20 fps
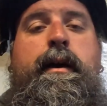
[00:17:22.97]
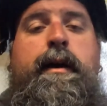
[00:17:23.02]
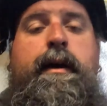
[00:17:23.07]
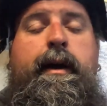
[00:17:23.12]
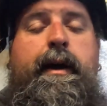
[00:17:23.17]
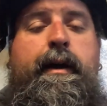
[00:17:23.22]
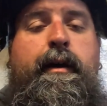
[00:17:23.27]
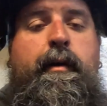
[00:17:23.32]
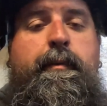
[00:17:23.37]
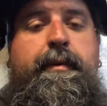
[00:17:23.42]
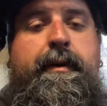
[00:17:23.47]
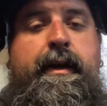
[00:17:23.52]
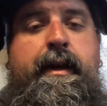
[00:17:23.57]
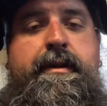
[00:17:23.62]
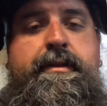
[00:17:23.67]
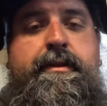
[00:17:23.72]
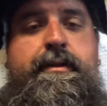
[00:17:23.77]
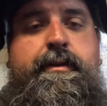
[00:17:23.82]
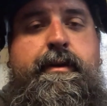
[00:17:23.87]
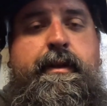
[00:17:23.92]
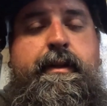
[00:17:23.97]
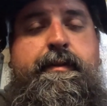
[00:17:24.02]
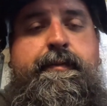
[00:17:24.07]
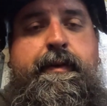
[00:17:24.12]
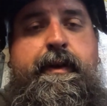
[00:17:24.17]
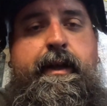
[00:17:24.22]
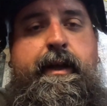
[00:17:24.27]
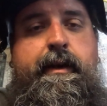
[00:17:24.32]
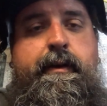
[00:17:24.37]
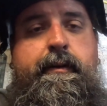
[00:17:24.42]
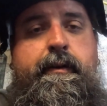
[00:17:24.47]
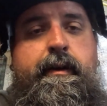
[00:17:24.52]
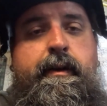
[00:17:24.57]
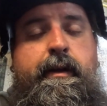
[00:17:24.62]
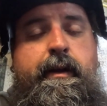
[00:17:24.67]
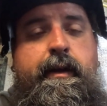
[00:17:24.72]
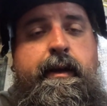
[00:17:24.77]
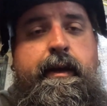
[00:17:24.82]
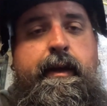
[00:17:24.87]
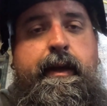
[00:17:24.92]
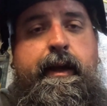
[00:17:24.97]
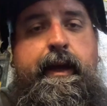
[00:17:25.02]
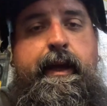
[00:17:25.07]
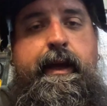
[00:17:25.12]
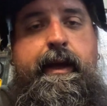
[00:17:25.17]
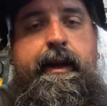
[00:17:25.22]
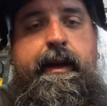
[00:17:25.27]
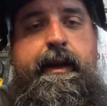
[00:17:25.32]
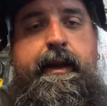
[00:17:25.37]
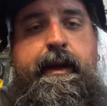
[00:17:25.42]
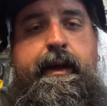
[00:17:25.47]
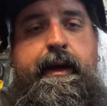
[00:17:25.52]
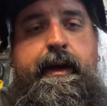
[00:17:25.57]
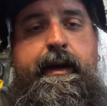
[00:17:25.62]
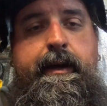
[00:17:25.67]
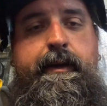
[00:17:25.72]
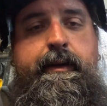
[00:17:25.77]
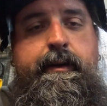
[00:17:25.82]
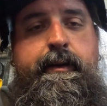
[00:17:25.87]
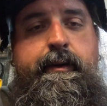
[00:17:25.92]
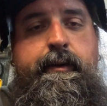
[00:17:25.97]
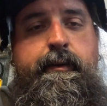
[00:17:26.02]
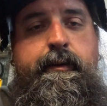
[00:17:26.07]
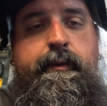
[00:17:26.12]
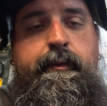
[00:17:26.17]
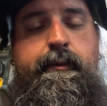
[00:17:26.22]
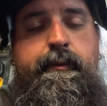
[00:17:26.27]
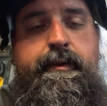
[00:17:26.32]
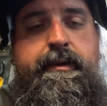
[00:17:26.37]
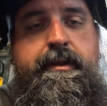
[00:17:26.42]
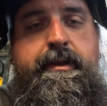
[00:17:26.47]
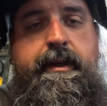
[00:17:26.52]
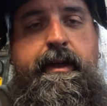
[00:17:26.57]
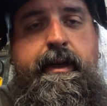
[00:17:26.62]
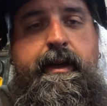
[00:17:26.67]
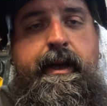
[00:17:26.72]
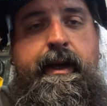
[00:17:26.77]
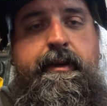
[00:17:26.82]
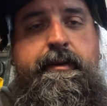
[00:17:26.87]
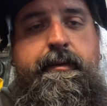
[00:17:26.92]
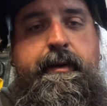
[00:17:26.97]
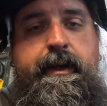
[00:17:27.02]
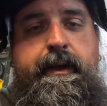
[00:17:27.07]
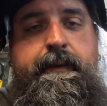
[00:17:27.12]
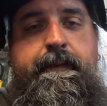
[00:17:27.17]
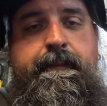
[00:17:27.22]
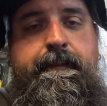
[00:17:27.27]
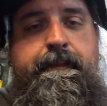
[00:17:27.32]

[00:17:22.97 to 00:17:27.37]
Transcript: I hope you guys enjoy this video, and we'll see you next week.